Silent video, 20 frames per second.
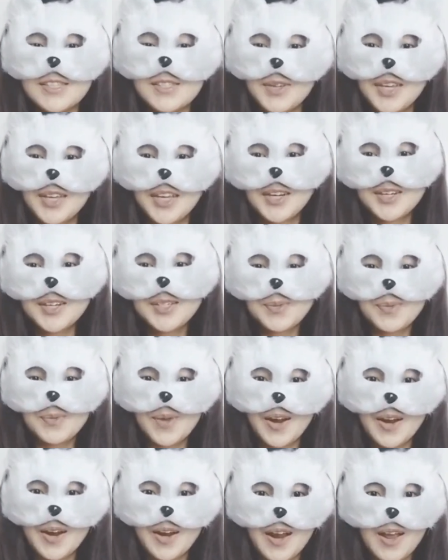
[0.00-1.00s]
here's
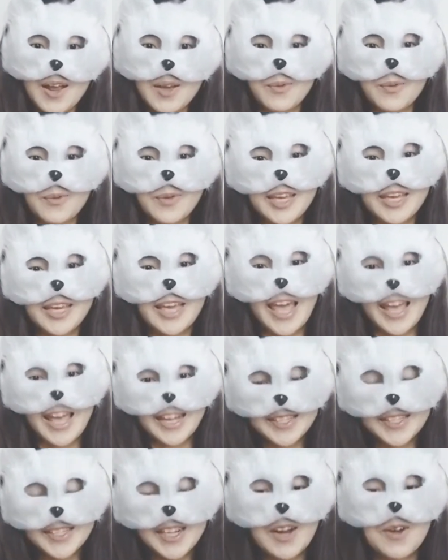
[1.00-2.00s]
where we
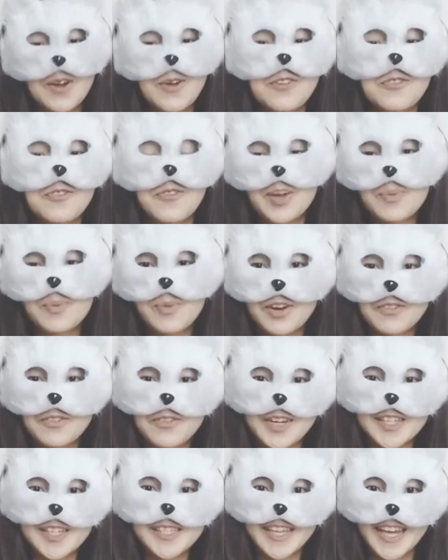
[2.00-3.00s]
end our framework for
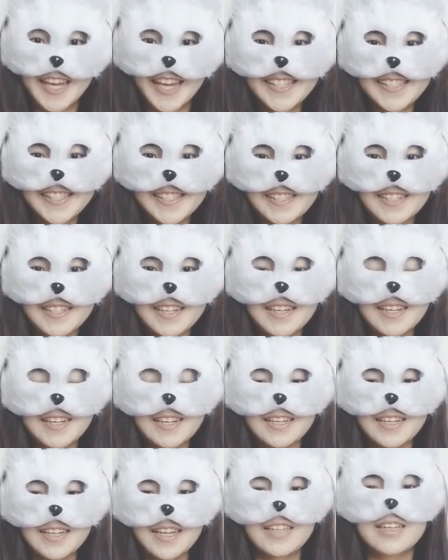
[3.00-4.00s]
this case.
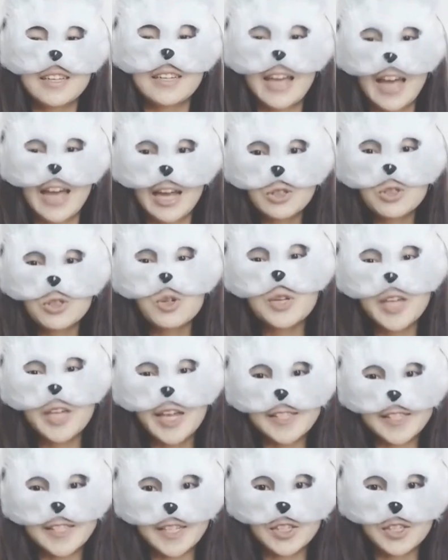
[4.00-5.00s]
In an actual
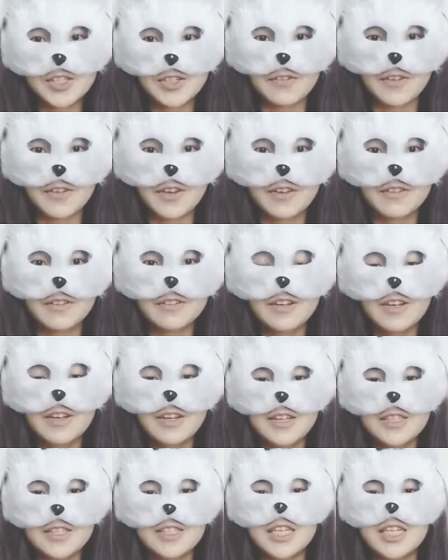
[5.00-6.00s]
case interview,
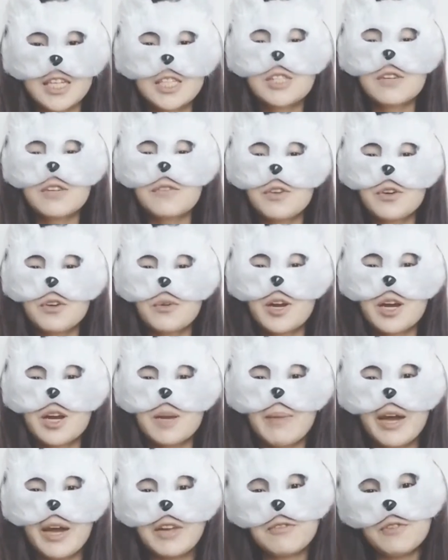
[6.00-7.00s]
the interviewer
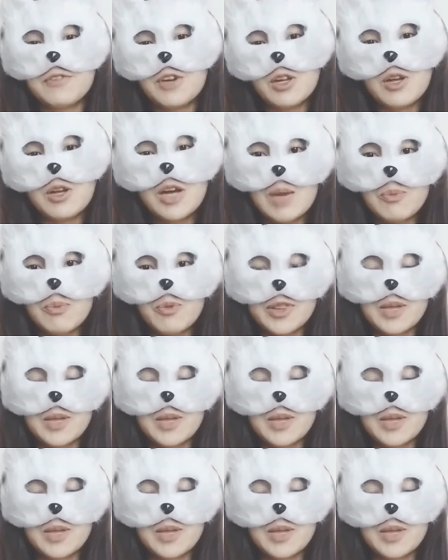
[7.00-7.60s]
might follow up with a